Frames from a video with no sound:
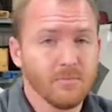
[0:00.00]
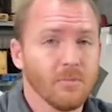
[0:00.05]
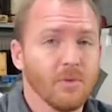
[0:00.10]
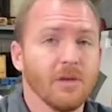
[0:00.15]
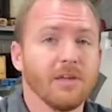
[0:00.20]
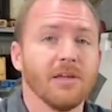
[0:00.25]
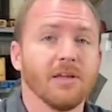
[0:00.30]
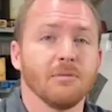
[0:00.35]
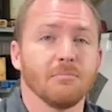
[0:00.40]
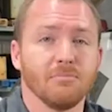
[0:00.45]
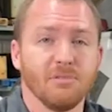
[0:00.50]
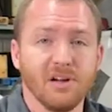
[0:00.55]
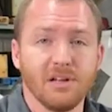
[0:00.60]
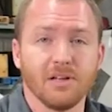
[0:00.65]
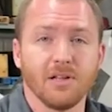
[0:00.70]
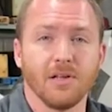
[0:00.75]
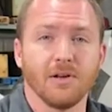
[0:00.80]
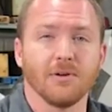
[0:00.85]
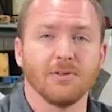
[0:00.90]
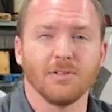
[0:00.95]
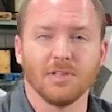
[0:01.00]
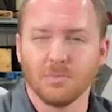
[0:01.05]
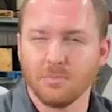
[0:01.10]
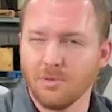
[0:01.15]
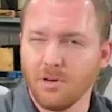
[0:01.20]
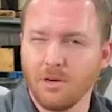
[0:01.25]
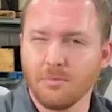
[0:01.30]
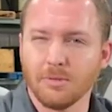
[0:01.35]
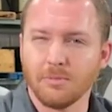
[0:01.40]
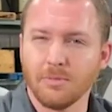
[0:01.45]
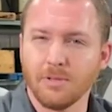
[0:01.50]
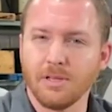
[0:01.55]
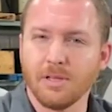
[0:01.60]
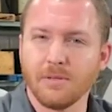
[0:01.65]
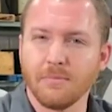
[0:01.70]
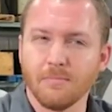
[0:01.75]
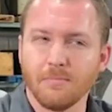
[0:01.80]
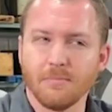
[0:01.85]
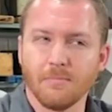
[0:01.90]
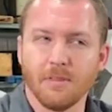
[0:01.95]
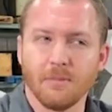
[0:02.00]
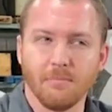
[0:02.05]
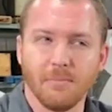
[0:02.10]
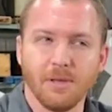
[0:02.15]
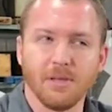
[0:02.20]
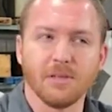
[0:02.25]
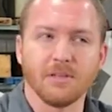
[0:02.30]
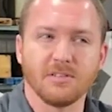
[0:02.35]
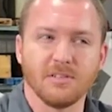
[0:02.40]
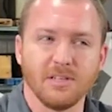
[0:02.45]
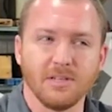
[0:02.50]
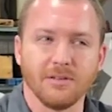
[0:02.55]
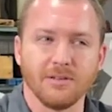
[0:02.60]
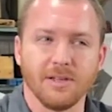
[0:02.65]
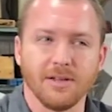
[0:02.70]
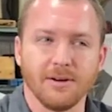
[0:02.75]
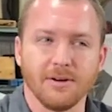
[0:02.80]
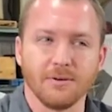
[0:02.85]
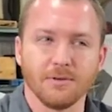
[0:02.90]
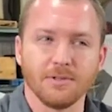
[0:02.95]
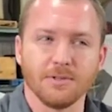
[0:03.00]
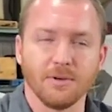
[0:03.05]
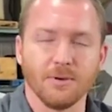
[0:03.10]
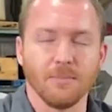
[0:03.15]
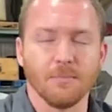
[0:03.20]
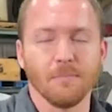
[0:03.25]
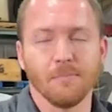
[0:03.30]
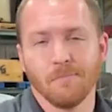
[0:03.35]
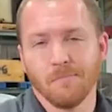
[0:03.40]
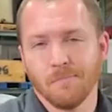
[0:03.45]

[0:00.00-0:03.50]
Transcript: Again, brake clearance is probably the biggest deal there, so